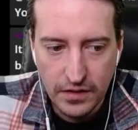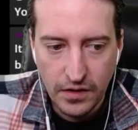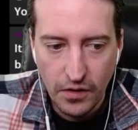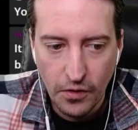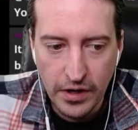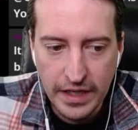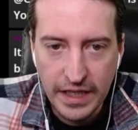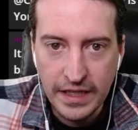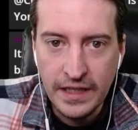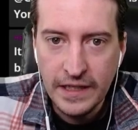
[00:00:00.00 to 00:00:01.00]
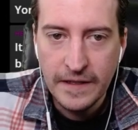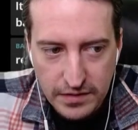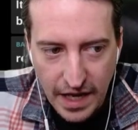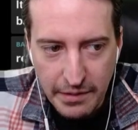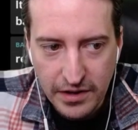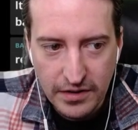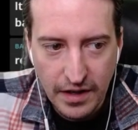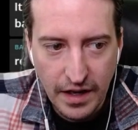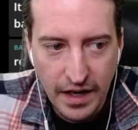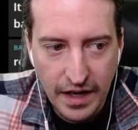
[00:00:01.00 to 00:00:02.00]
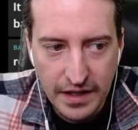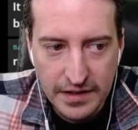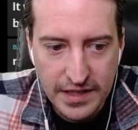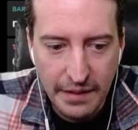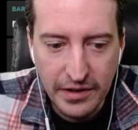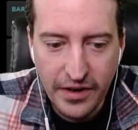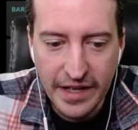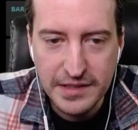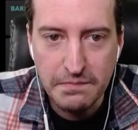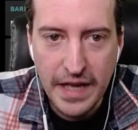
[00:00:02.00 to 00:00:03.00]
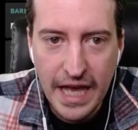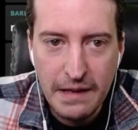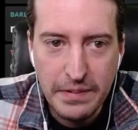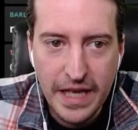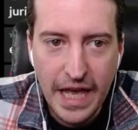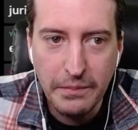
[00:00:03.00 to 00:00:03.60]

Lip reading: Oregon, Democrats may be able